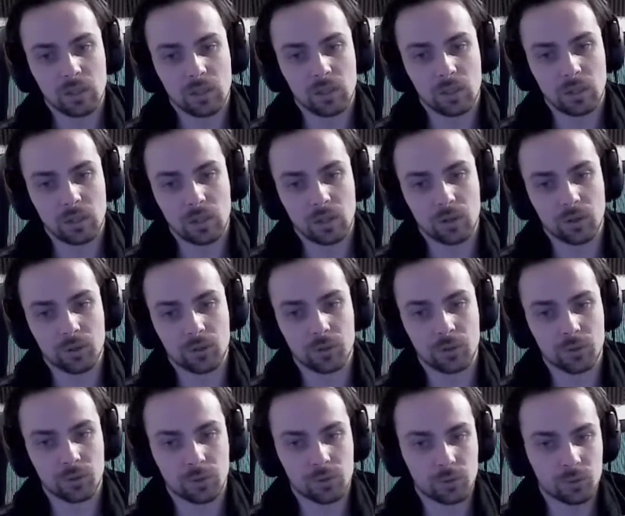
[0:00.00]
in
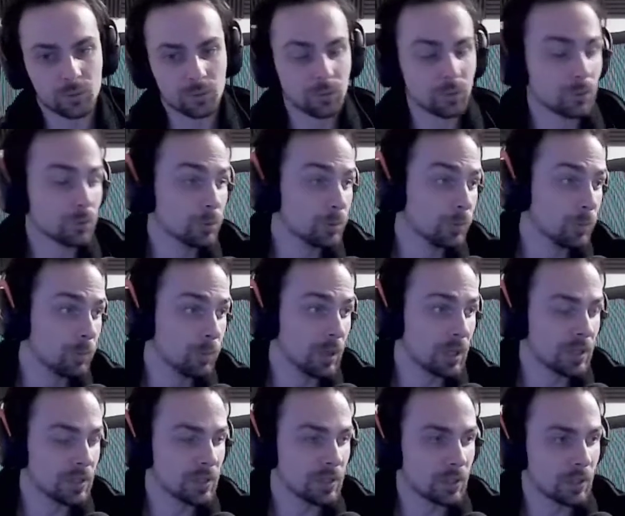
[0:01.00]
order to
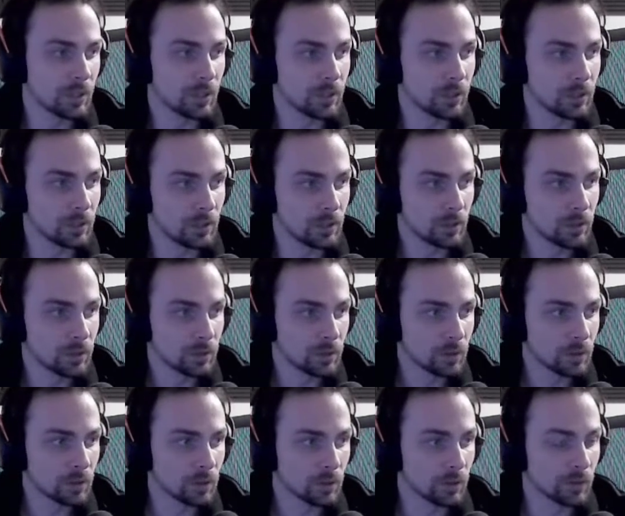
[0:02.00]
basically
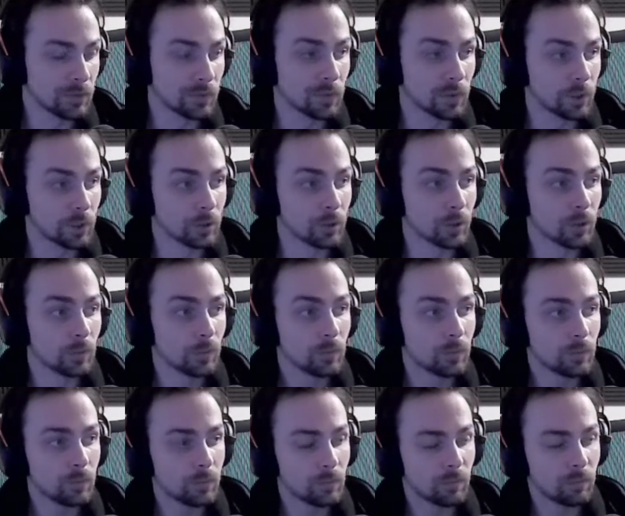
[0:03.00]
avoid
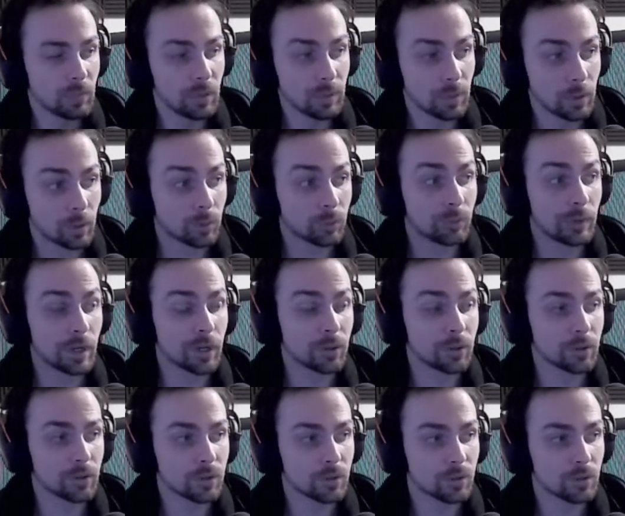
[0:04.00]
people around
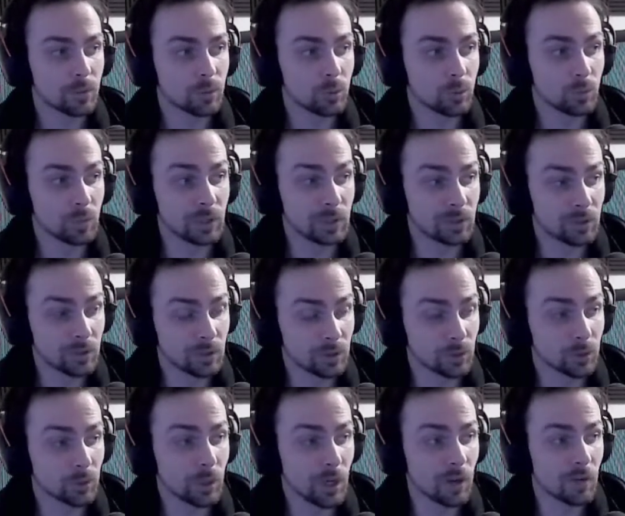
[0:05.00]
us to be
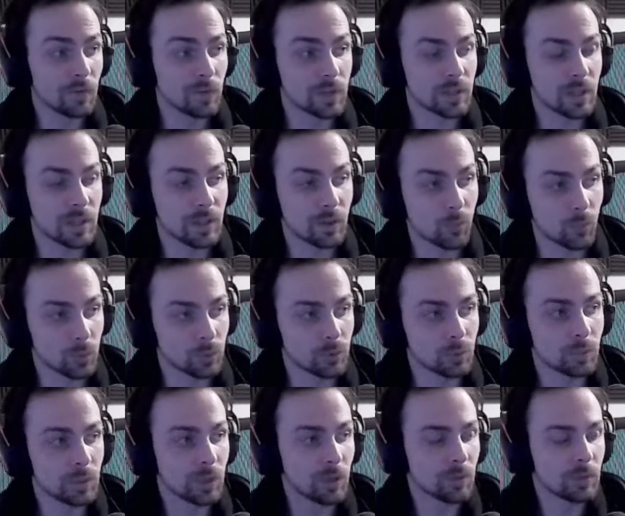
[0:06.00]
so envious that they want to
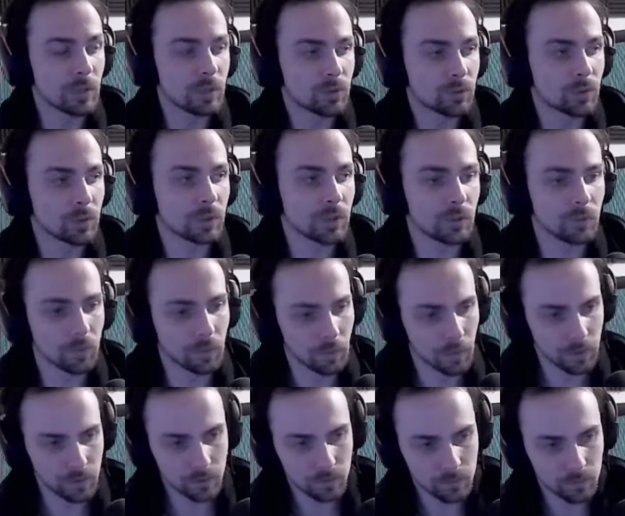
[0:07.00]
become destructive with
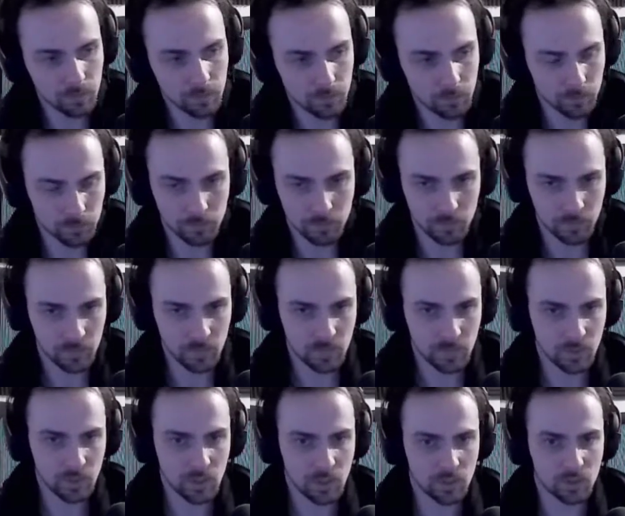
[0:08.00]
us.
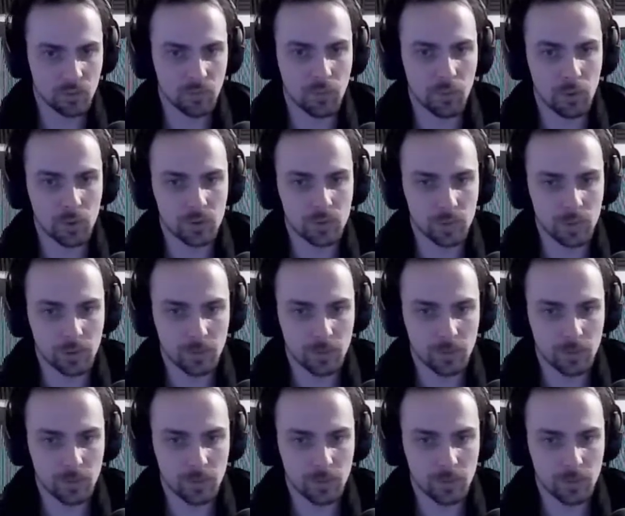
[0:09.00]
That's the first thing.